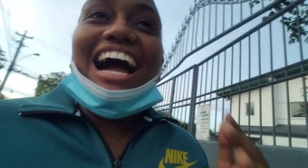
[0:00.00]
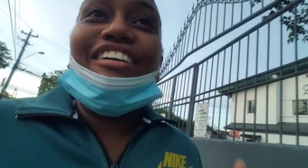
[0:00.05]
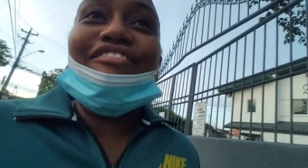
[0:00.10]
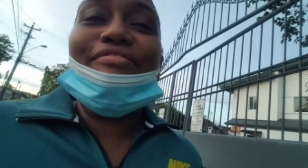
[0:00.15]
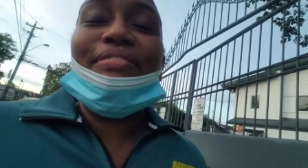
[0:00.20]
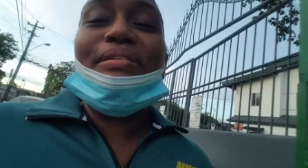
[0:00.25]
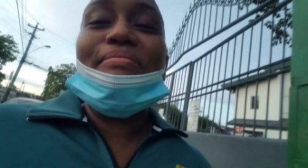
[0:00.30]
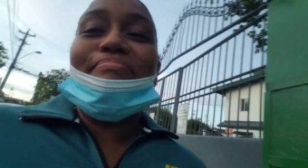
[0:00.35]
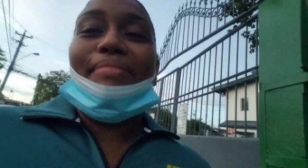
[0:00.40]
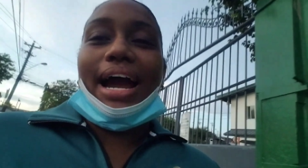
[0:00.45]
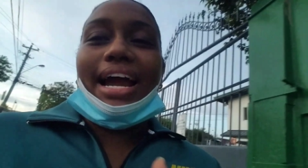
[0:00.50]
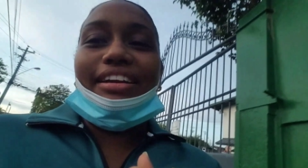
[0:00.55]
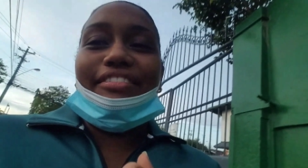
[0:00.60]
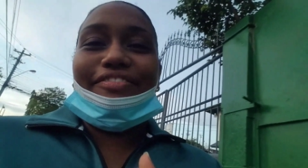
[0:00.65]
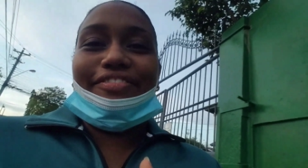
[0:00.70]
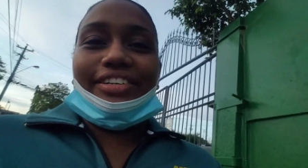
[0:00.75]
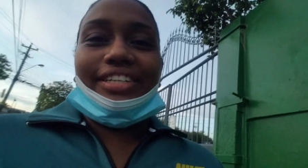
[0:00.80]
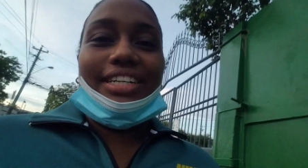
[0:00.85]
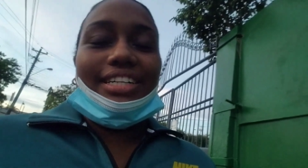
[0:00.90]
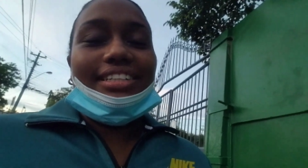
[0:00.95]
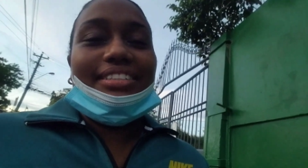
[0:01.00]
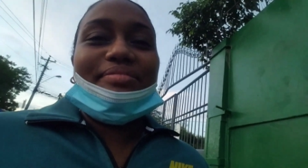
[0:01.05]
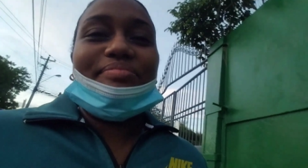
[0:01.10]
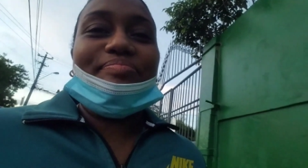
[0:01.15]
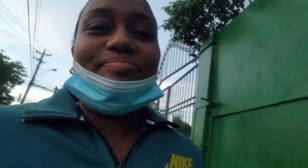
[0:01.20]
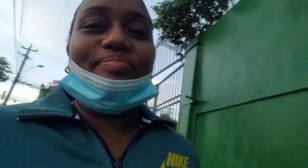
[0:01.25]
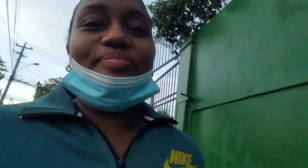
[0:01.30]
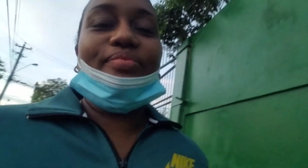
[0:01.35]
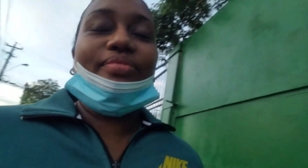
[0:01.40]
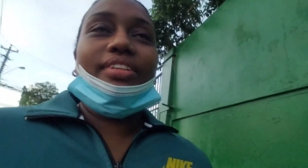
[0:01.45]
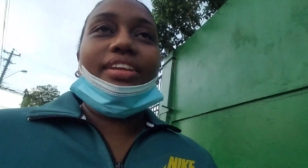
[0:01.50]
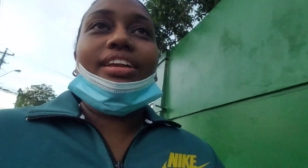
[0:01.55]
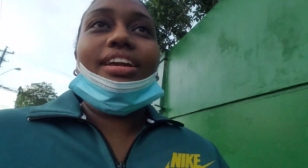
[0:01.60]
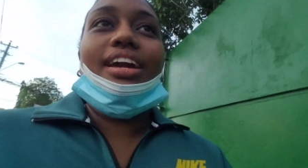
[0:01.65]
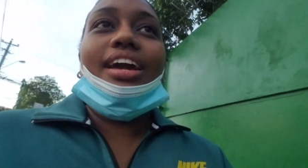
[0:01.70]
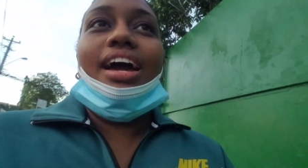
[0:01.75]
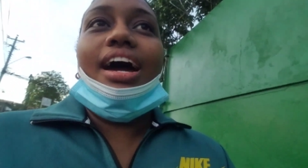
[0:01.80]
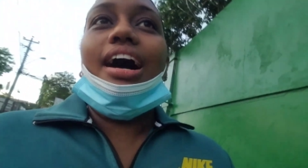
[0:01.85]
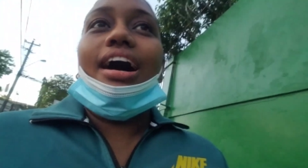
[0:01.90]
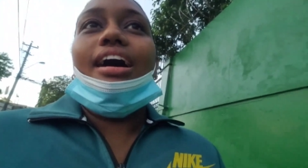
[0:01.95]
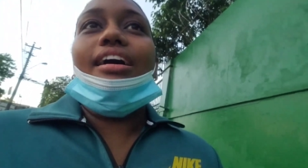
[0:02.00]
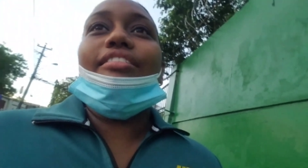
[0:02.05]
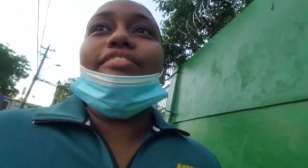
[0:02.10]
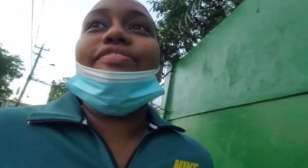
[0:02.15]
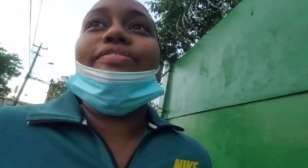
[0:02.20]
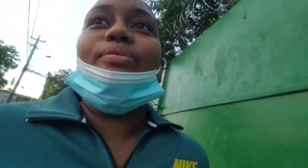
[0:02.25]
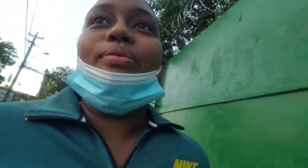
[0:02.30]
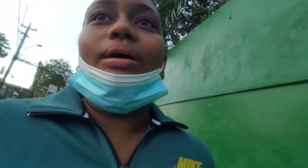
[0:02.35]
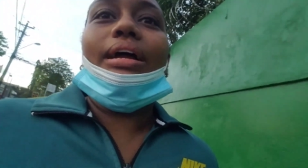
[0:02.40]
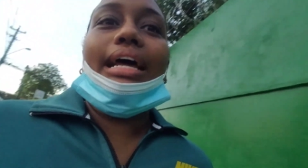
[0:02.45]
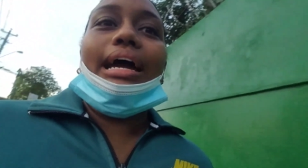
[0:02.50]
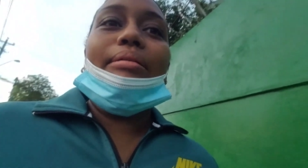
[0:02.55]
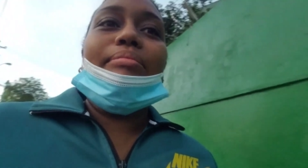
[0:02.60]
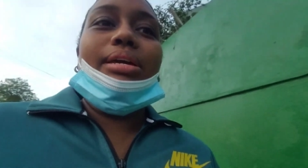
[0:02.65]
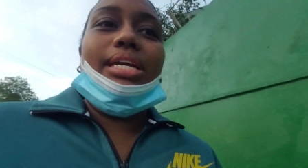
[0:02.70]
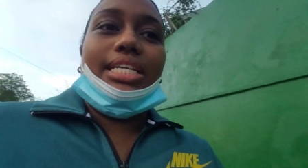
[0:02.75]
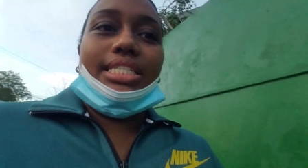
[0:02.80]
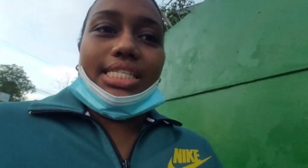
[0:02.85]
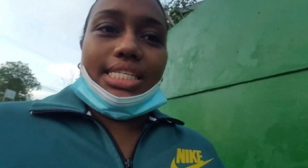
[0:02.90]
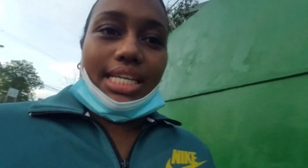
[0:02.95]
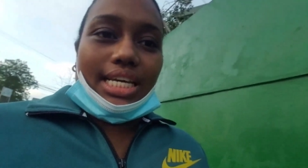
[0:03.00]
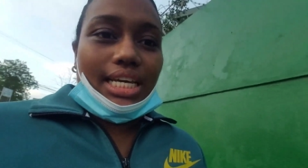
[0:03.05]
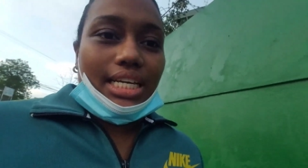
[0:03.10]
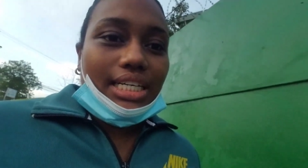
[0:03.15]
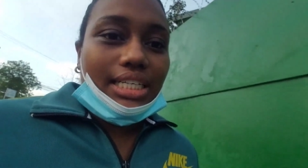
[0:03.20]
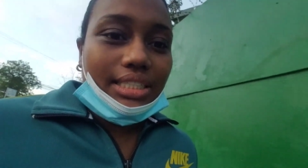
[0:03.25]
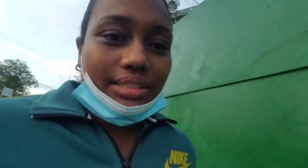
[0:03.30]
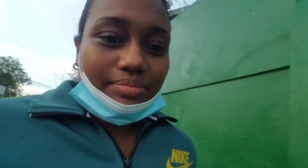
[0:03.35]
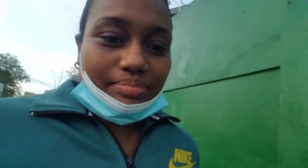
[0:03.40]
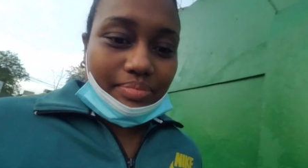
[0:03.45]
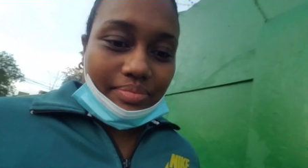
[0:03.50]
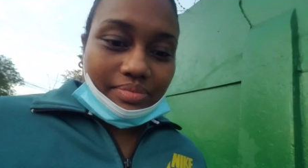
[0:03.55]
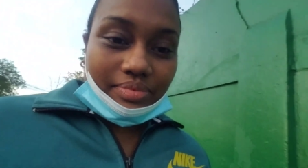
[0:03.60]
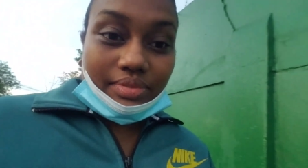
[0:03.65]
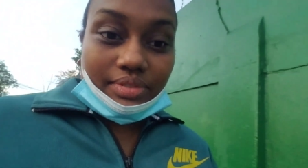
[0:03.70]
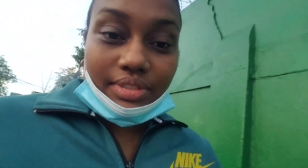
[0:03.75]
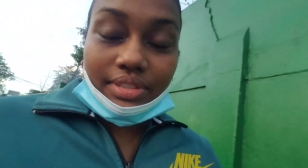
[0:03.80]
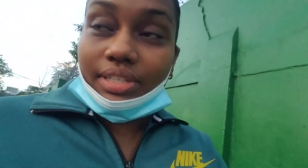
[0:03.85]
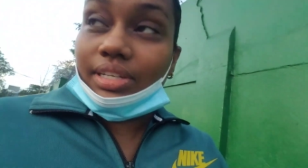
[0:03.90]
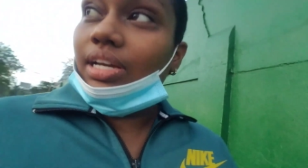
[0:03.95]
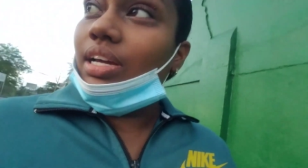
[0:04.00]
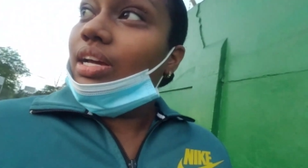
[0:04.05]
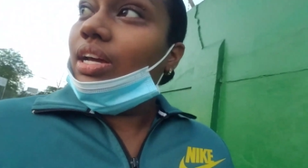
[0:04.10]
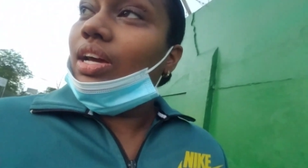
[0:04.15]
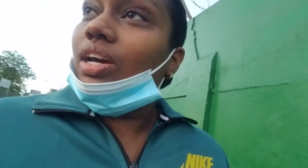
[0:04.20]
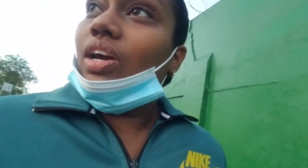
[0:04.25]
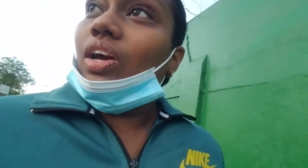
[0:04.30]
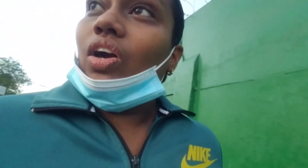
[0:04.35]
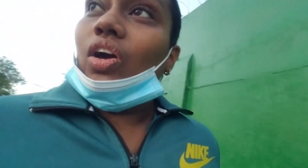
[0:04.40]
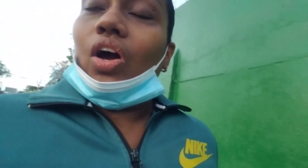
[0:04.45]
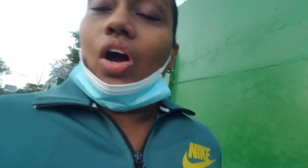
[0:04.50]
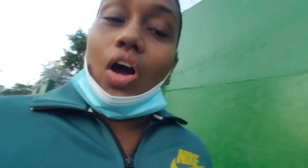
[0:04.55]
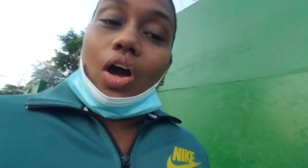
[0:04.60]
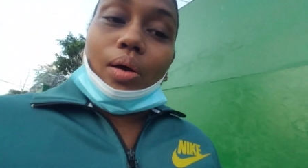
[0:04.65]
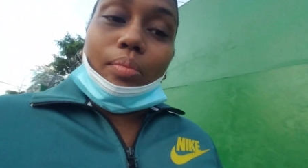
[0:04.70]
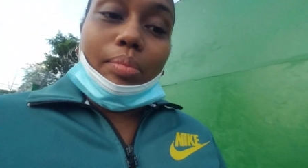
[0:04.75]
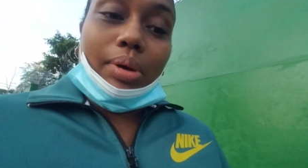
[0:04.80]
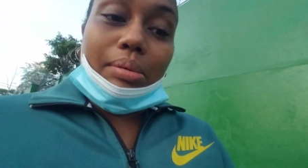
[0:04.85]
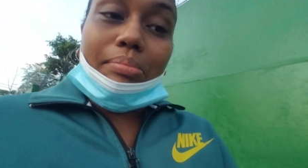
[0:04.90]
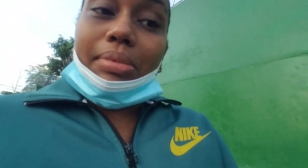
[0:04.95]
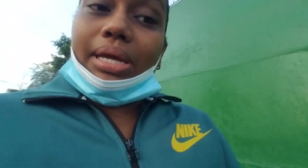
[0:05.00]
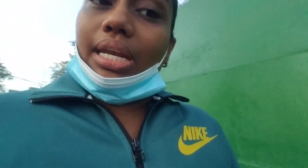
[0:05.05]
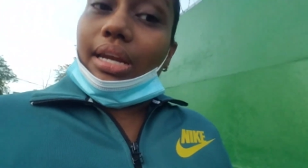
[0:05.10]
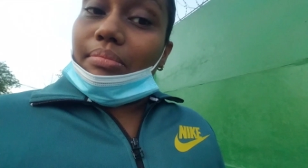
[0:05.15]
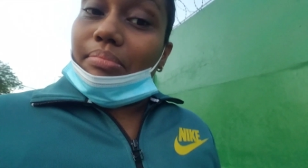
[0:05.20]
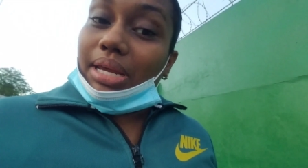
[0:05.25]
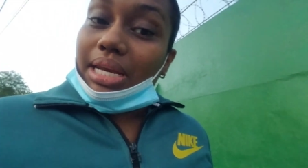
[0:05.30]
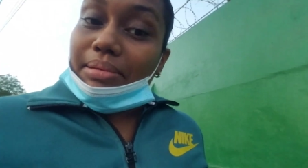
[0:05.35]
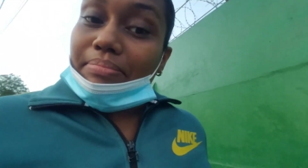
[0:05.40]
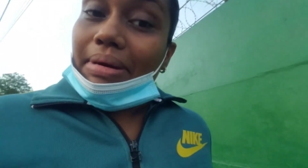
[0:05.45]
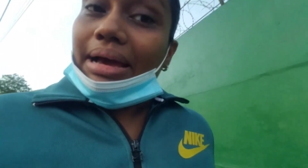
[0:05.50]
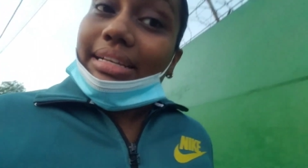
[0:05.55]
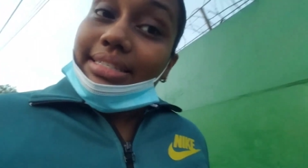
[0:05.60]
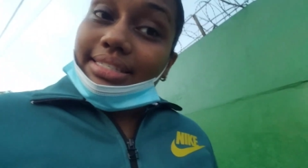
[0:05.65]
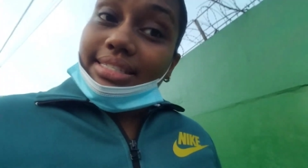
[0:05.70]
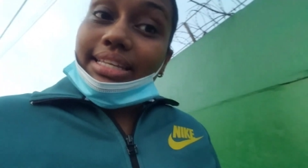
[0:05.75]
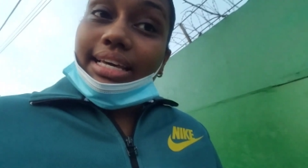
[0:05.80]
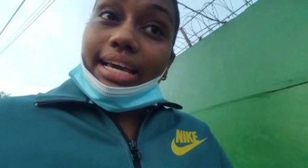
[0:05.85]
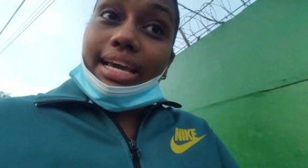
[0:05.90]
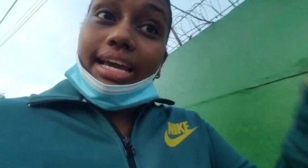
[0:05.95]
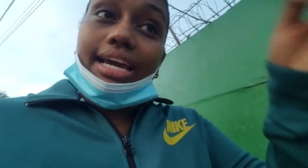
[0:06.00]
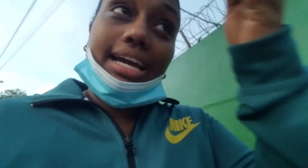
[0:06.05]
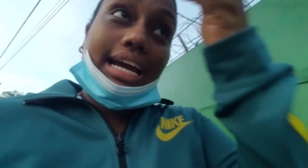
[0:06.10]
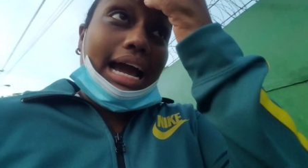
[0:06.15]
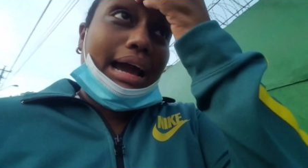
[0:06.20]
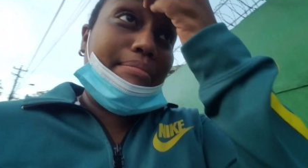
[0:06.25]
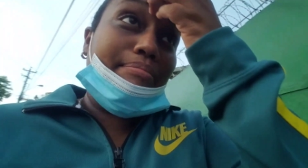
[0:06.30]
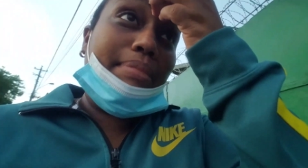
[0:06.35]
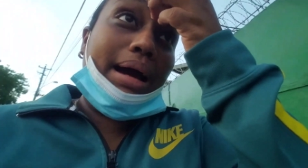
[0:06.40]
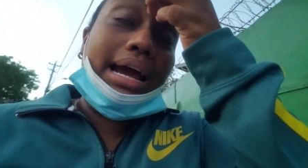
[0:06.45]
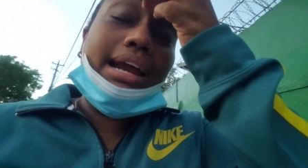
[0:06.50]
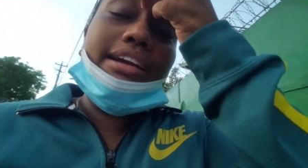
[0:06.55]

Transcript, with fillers: have been mindful of what I'm eating. Um, it may not be the best thing. I'm